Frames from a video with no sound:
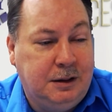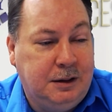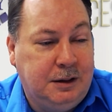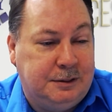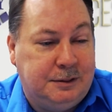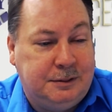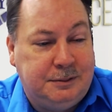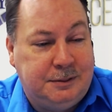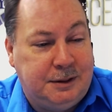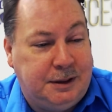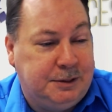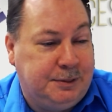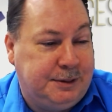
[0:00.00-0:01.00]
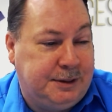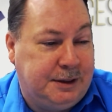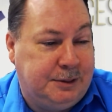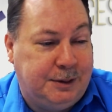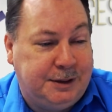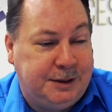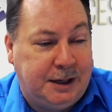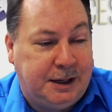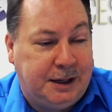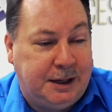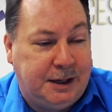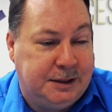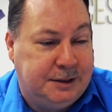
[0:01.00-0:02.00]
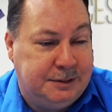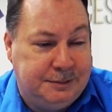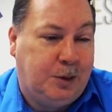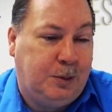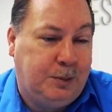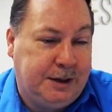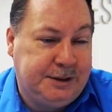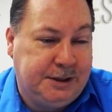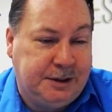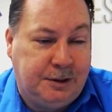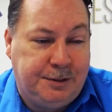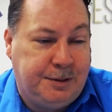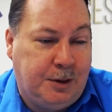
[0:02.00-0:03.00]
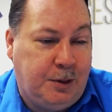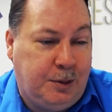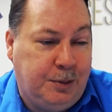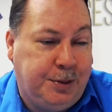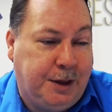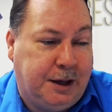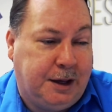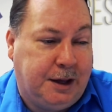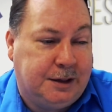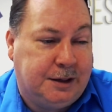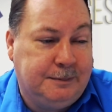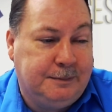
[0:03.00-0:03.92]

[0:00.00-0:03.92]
And as we said, retainage can throw a wrench in on the whole thing.